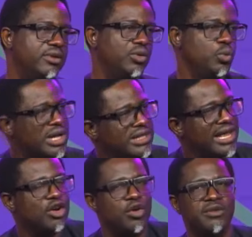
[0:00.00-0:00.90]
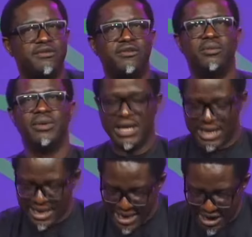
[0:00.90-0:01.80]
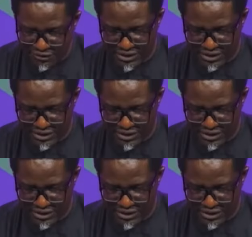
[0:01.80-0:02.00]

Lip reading: Where they are coming from every